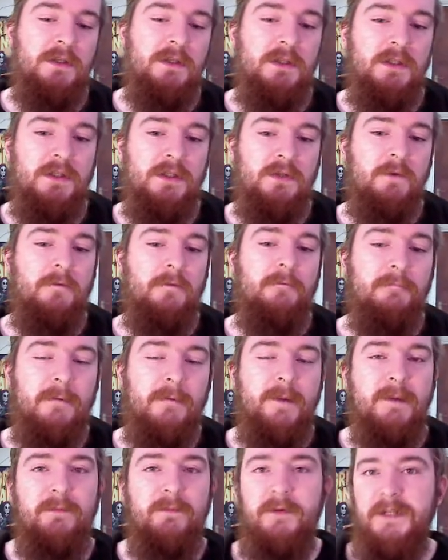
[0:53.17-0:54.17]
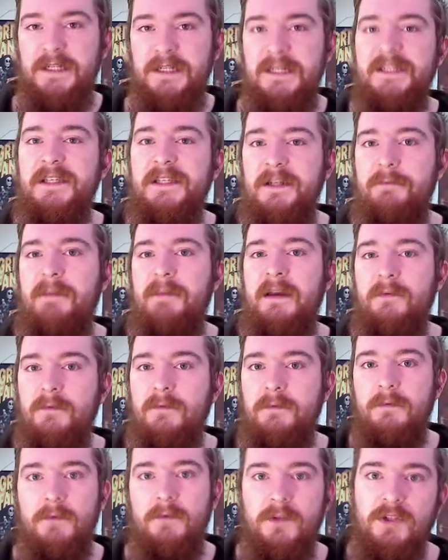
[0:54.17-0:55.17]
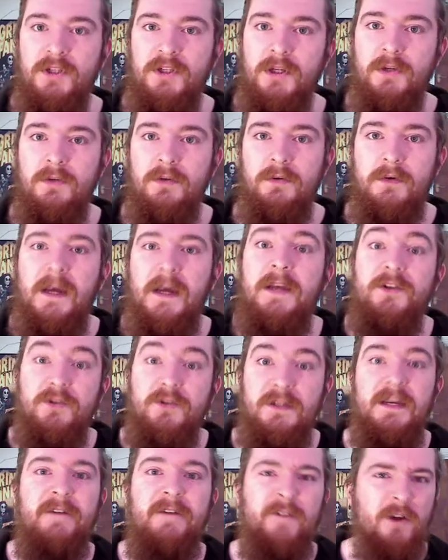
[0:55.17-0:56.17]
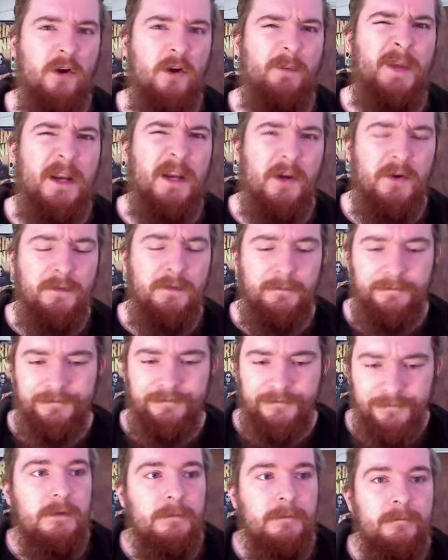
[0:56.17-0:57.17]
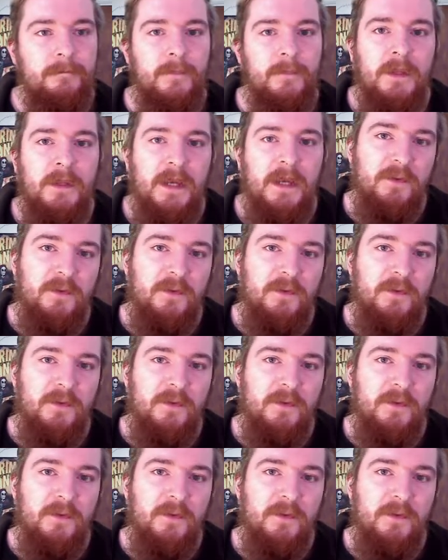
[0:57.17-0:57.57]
sort of remember a decent amount to actually have a comment on. And the